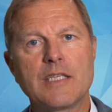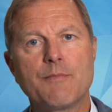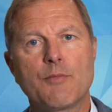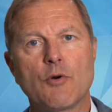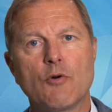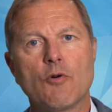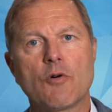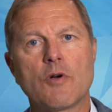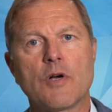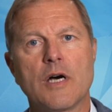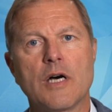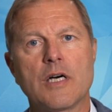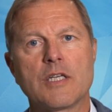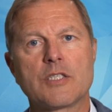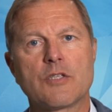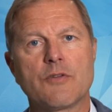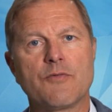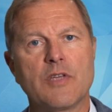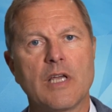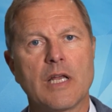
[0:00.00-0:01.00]

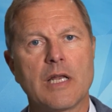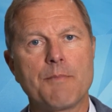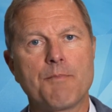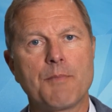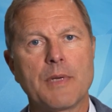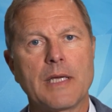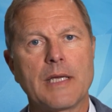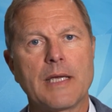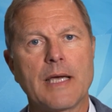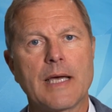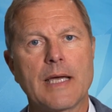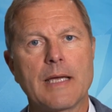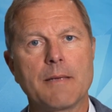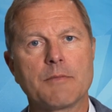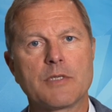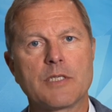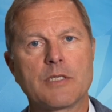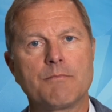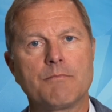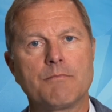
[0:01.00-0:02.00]
broadcast of the Olympic
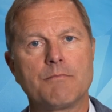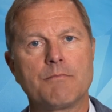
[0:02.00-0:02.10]
Games.